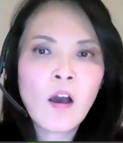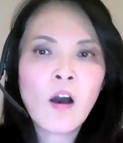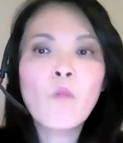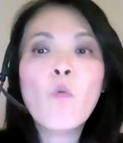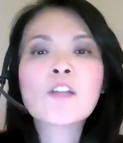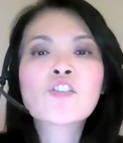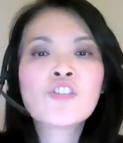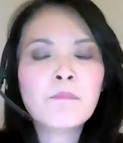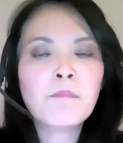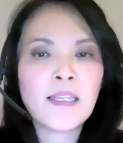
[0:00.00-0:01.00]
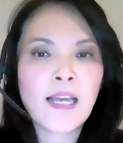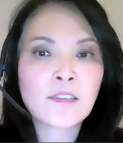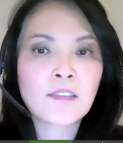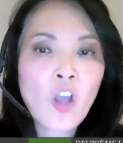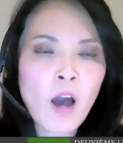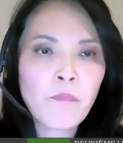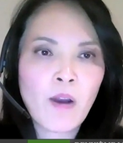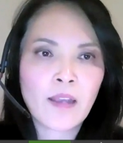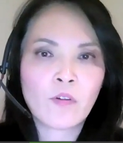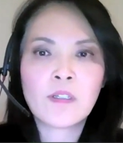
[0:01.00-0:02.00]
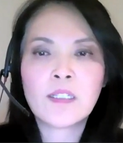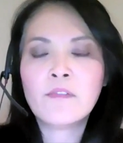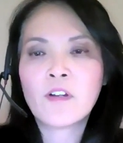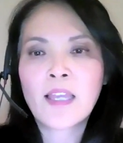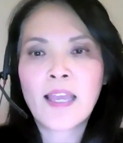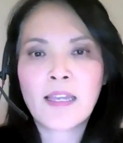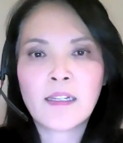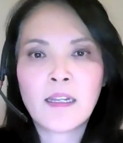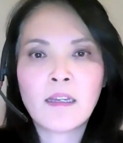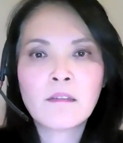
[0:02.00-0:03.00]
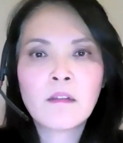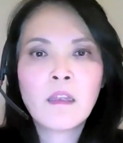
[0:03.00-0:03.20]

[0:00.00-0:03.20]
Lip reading: on what should be a top priority for Canada.